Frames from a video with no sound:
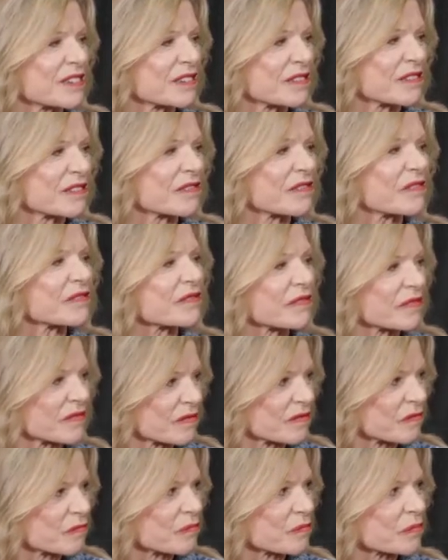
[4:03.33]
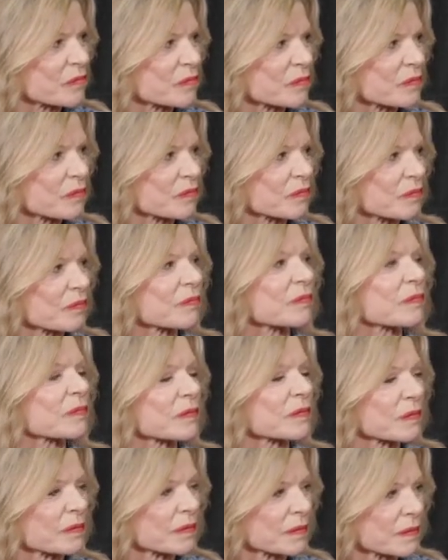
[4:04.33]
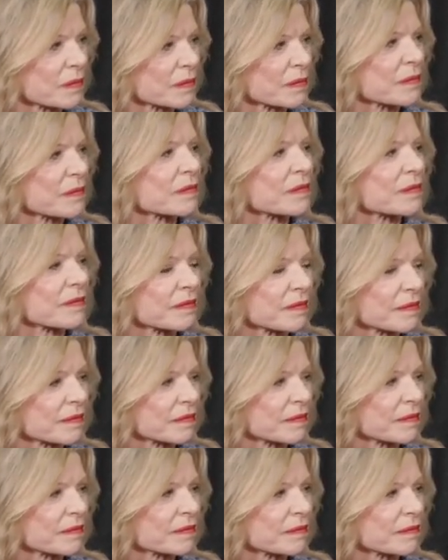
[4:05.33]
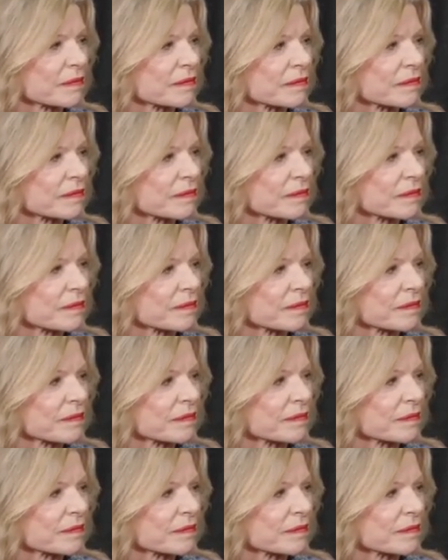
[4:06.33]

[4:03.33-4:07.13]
[no speech]